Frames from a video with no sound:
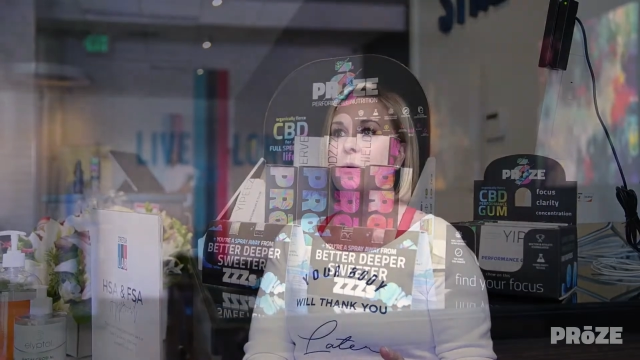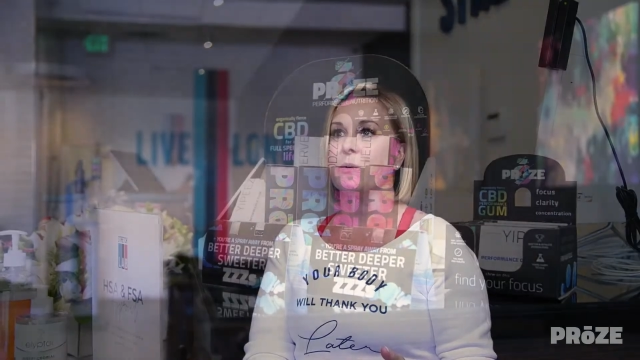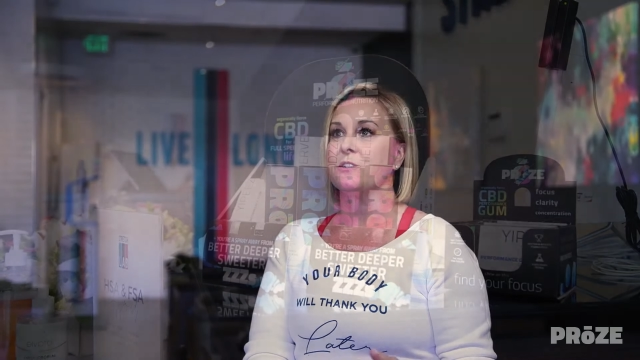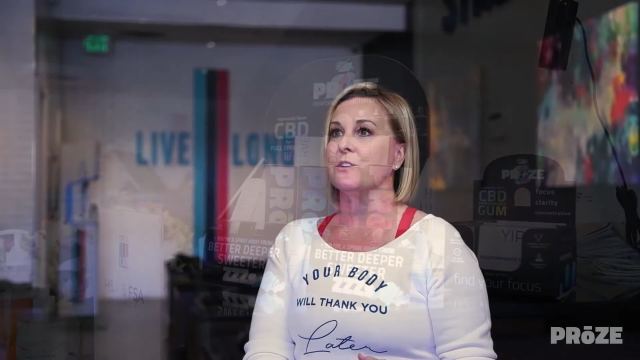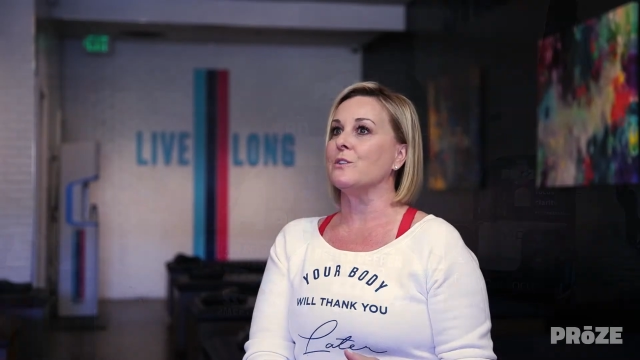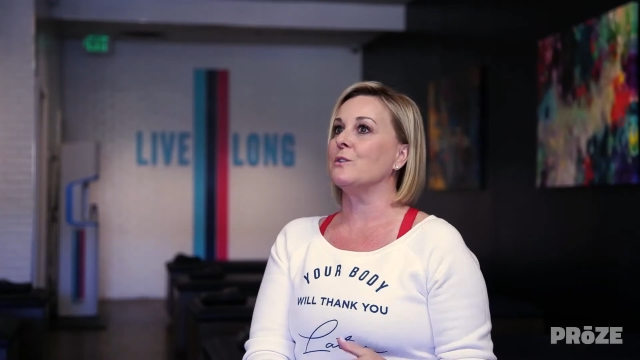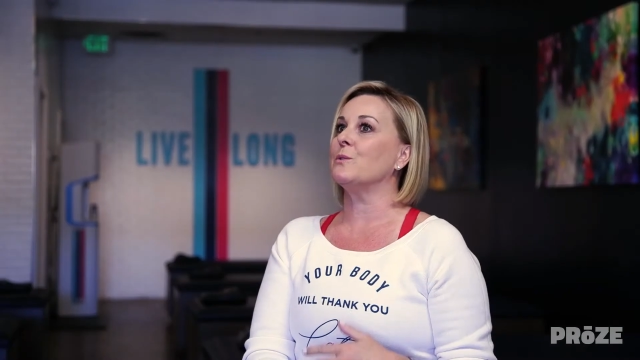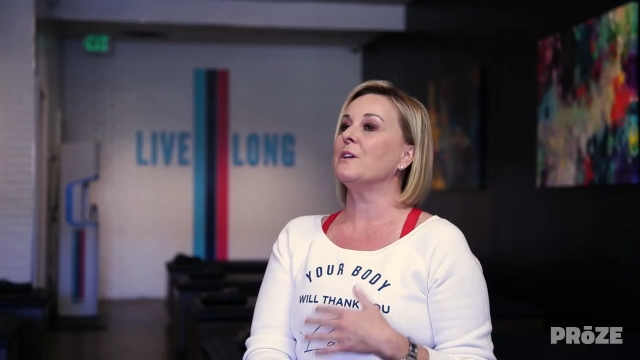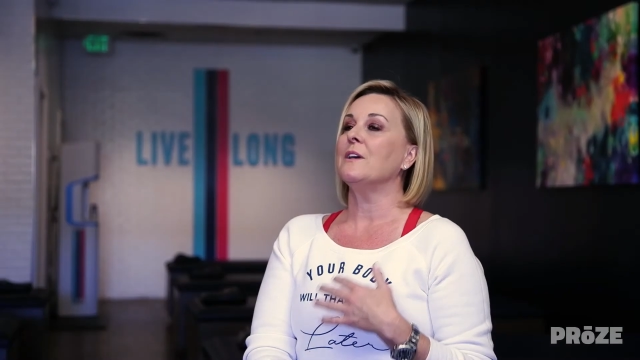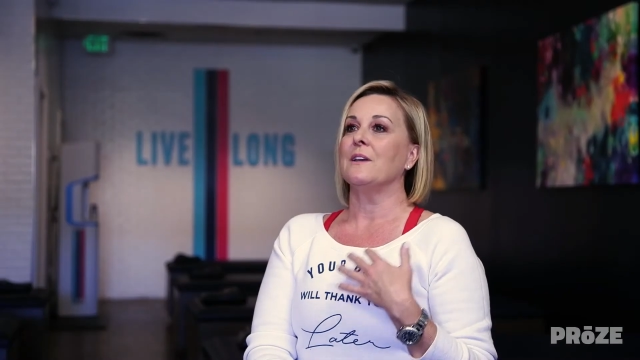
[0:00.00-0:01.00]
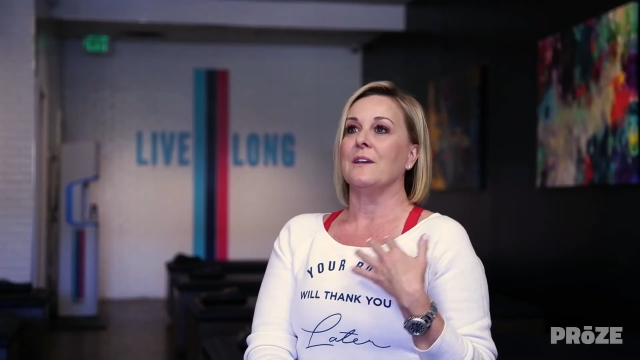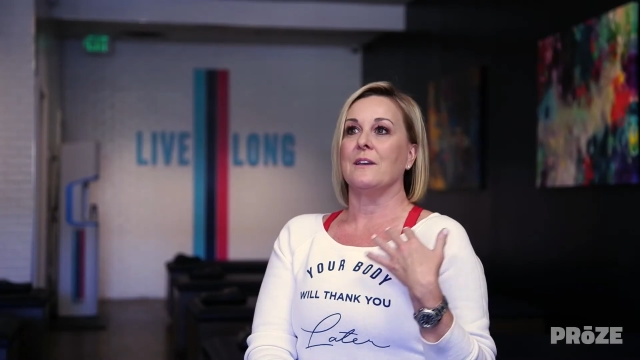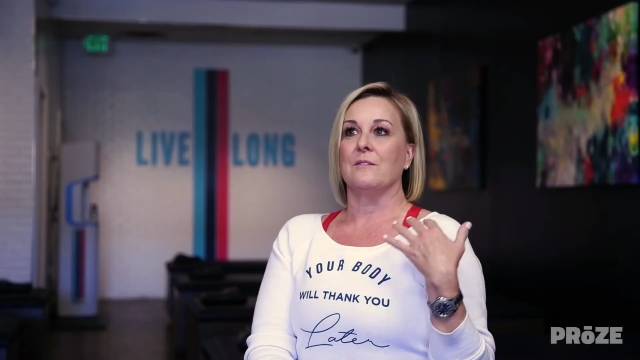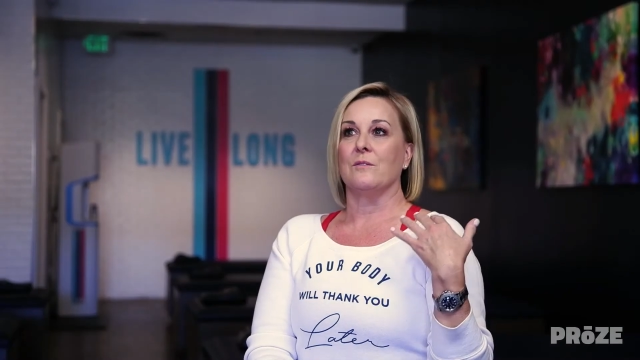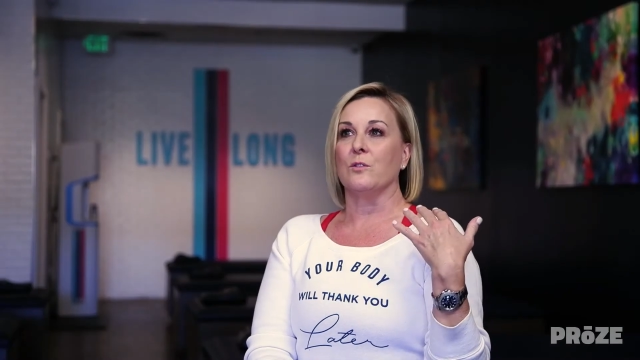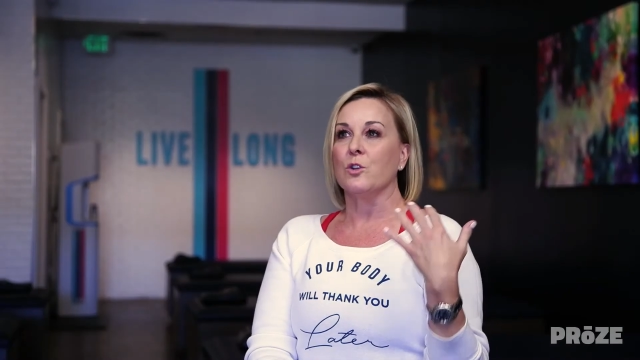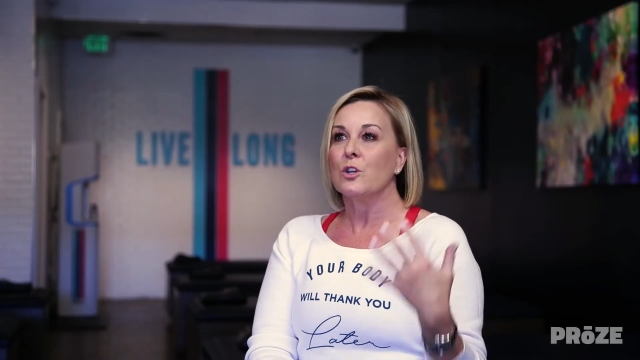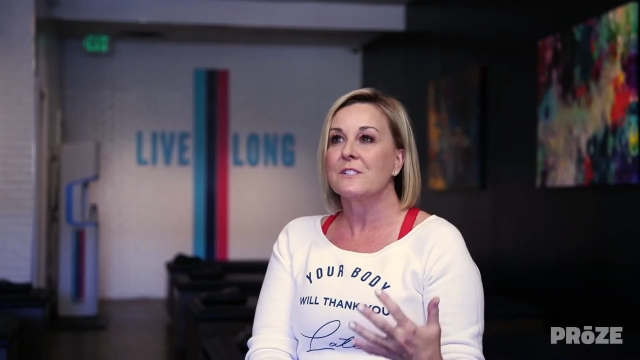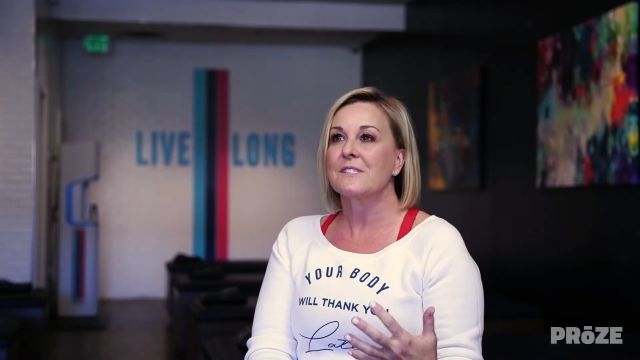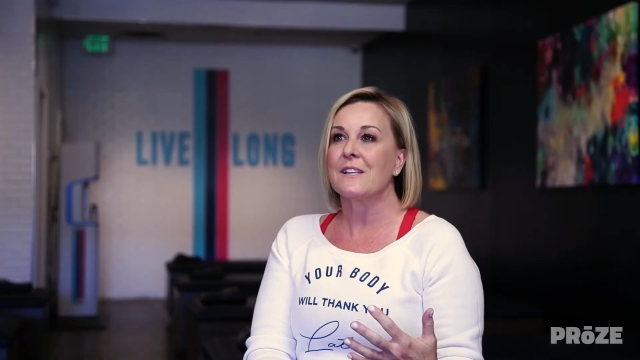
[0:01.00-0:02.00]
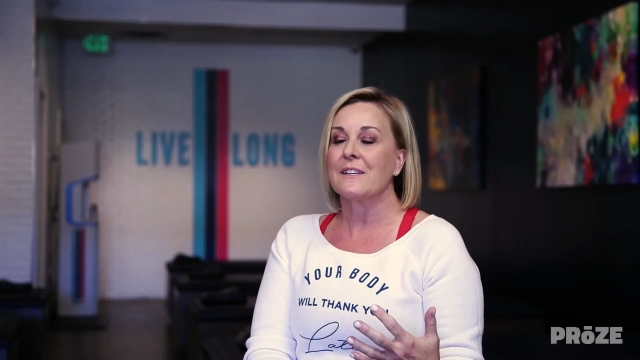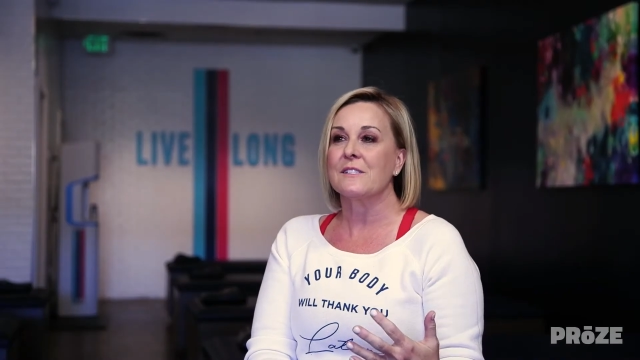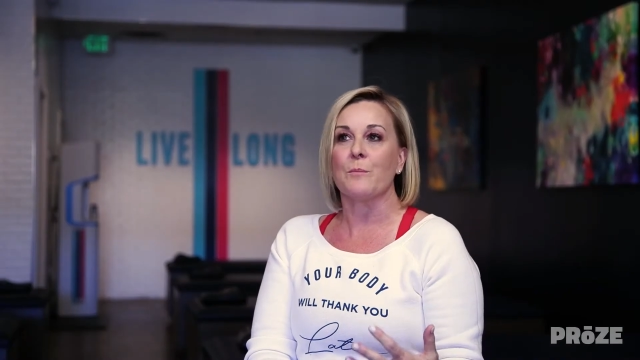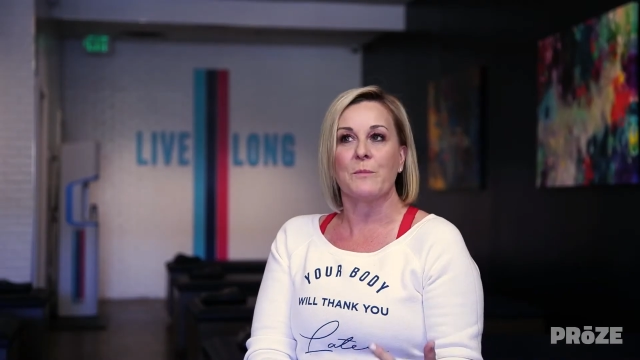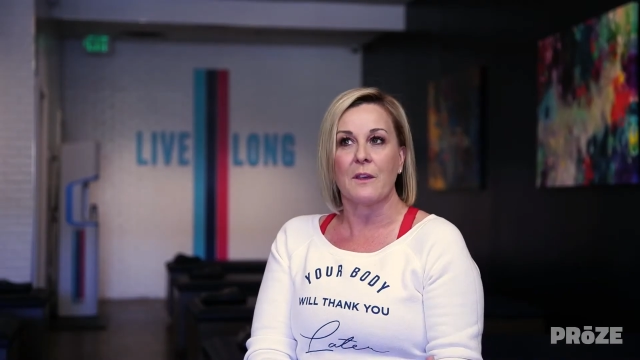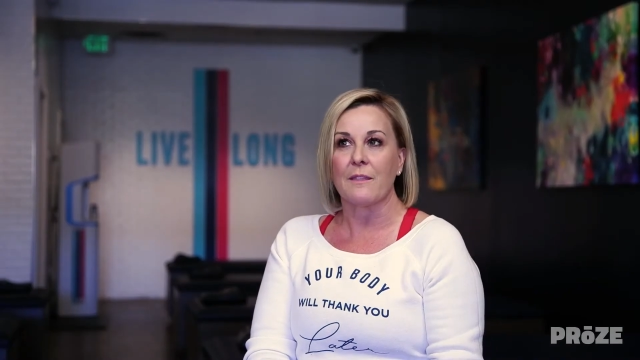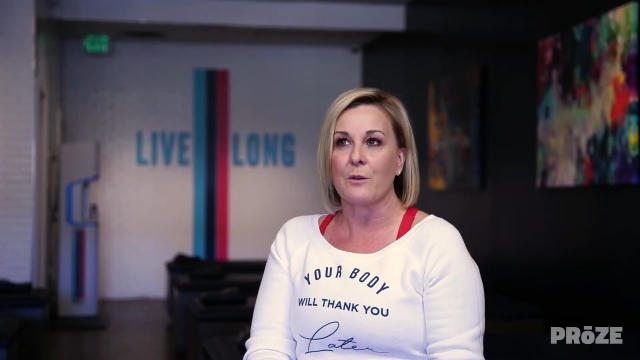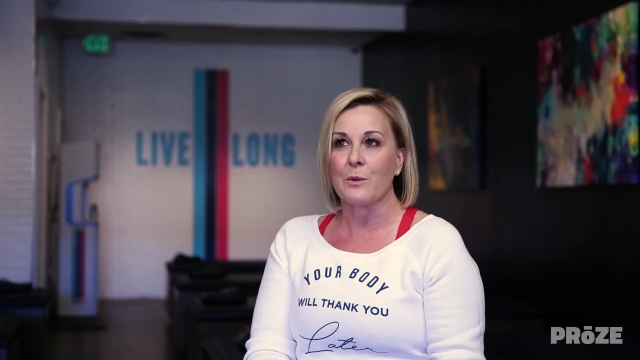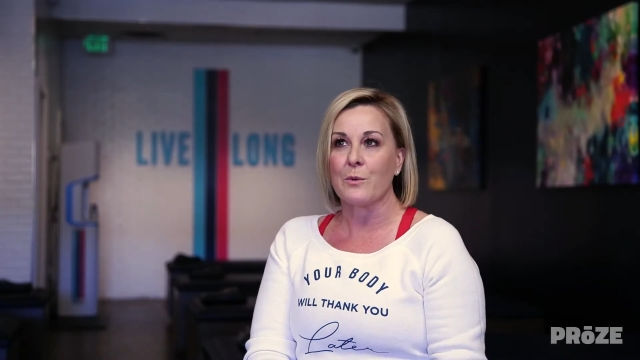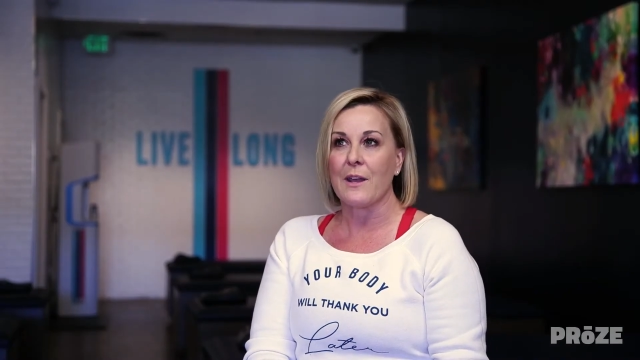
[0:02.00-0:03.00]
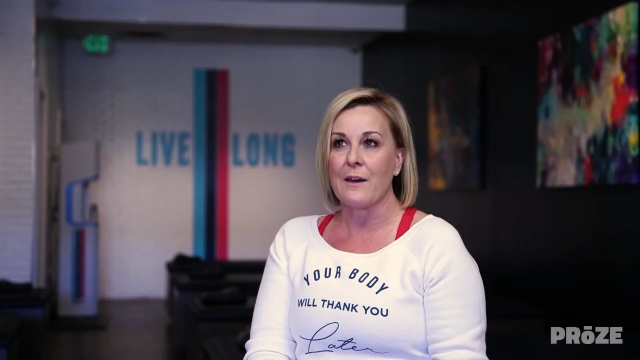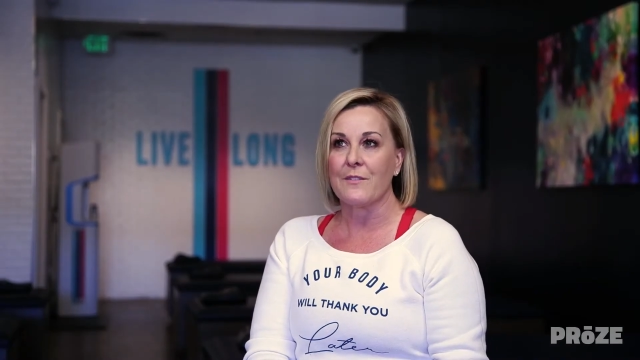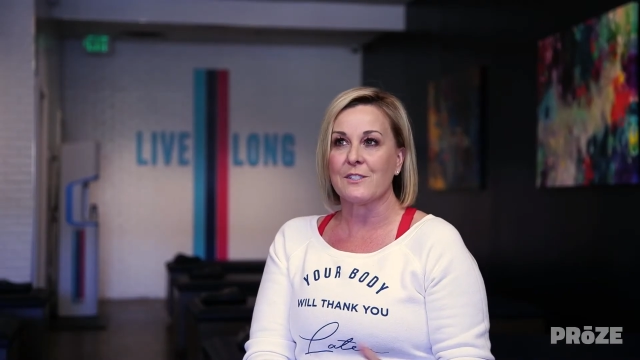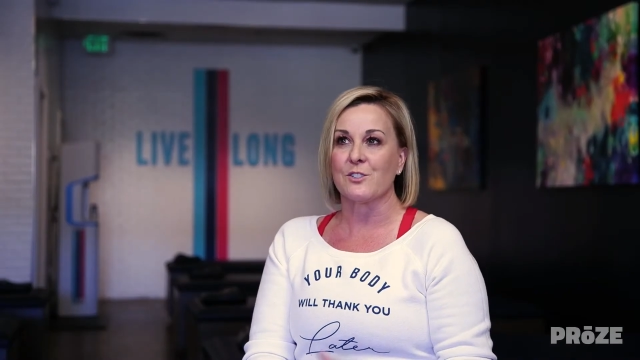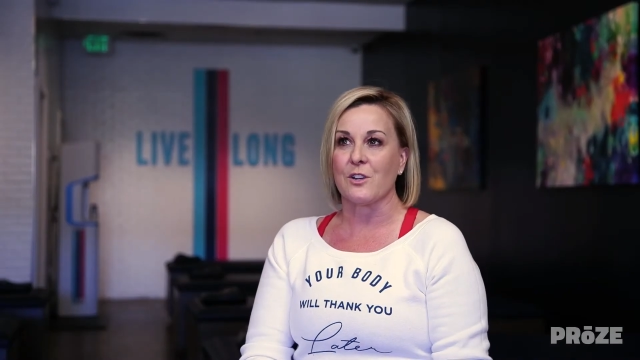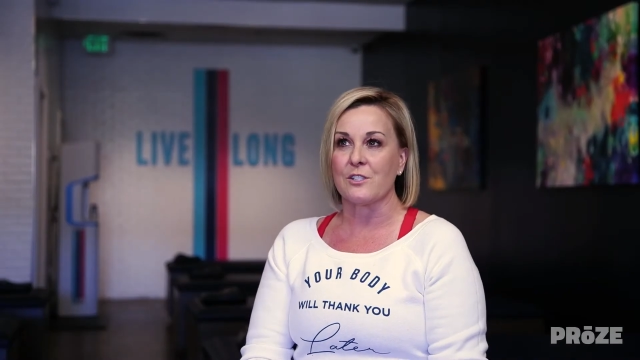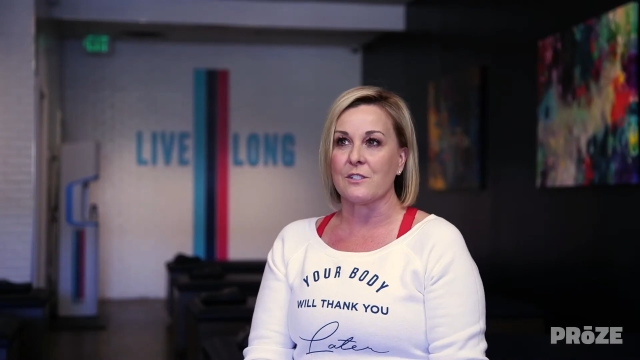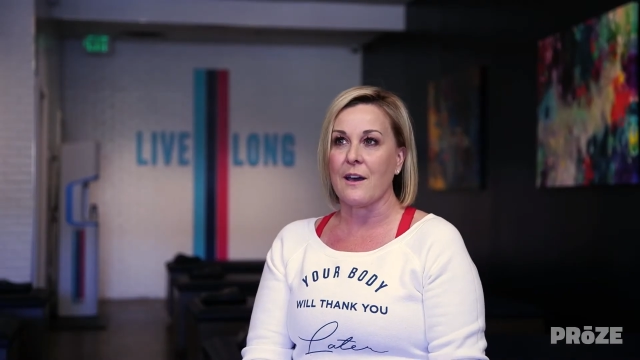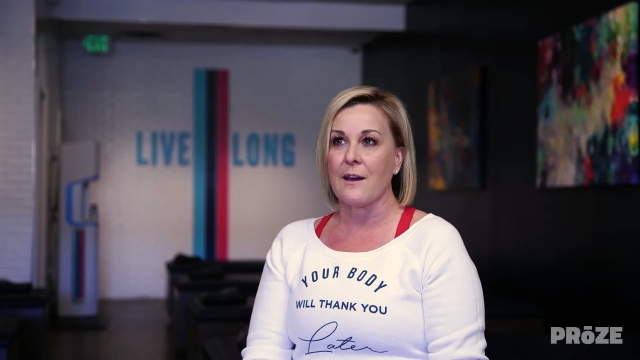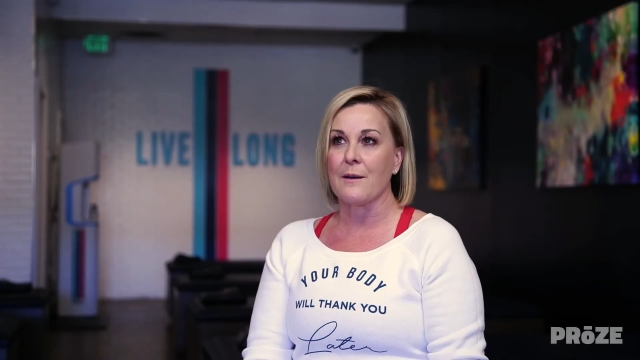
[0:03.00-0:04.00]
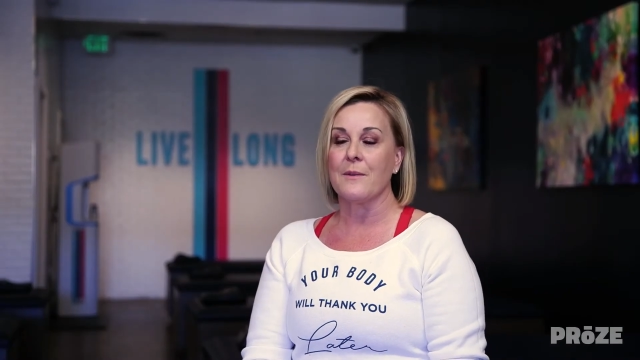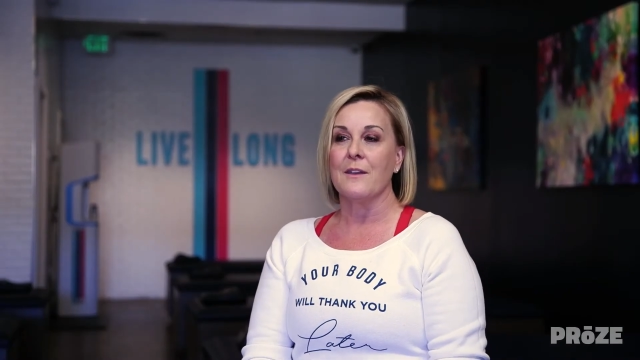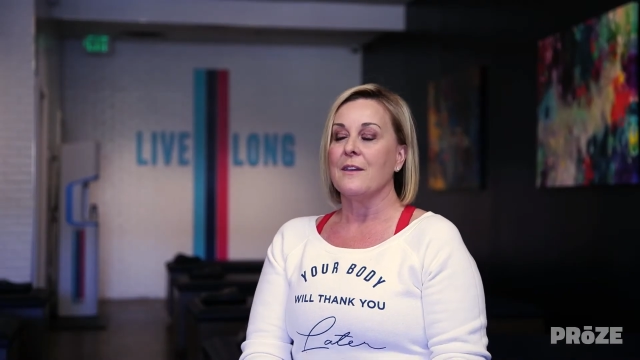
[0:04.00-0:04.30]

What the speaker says: what we do. It looks like something that we would have at Stretch Lab.